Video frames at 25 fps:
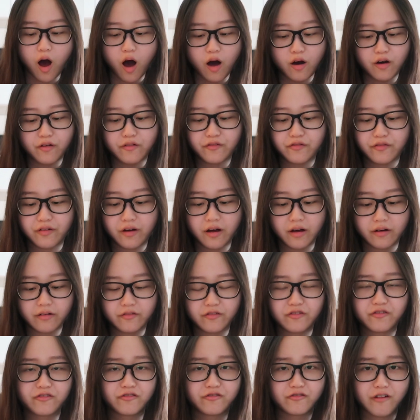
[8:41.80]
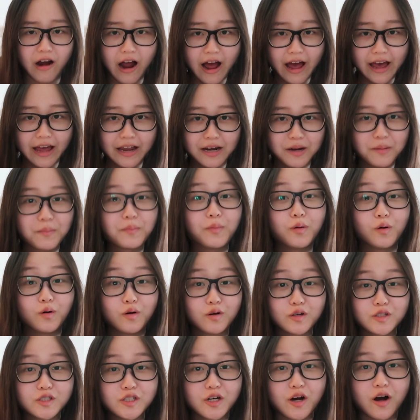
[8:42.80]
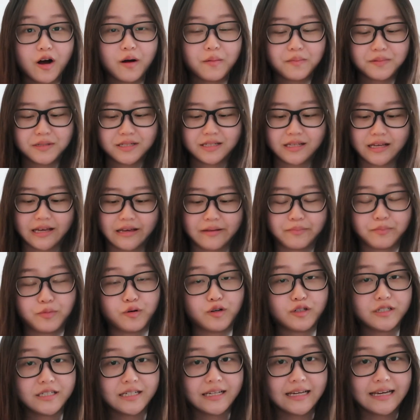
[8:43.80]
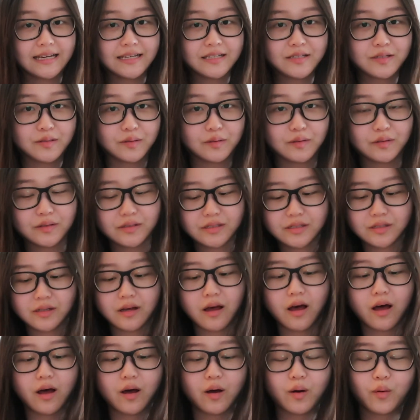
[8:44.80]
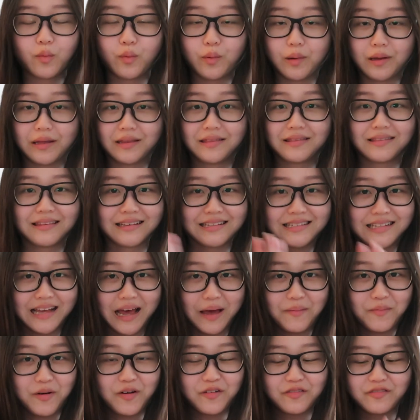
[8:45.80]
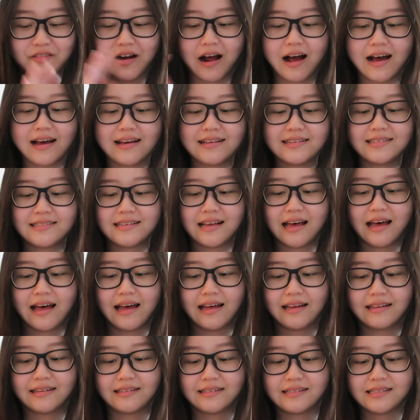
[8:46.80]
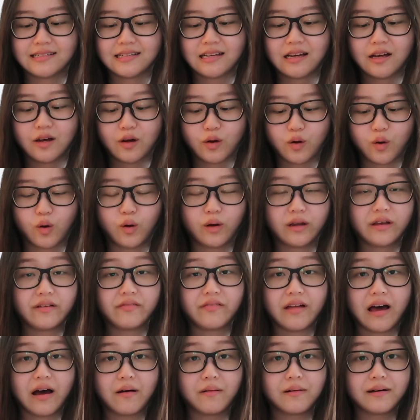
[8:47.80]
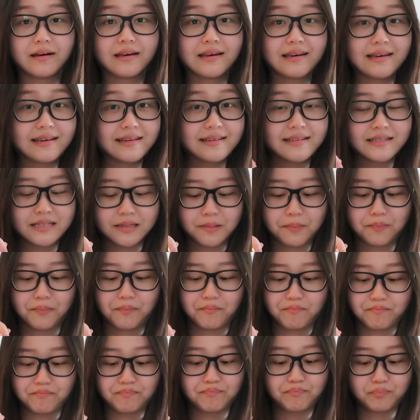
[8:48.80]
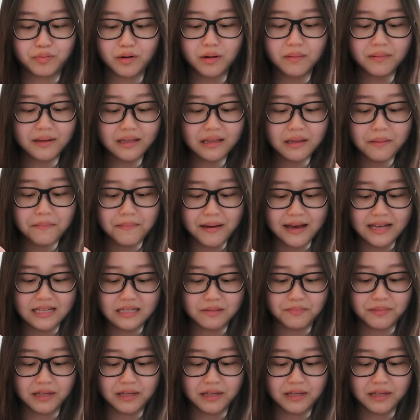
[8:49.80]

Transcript: of fried pork chops in Portuguese sauce with the same old rice and cauliflower is probably the best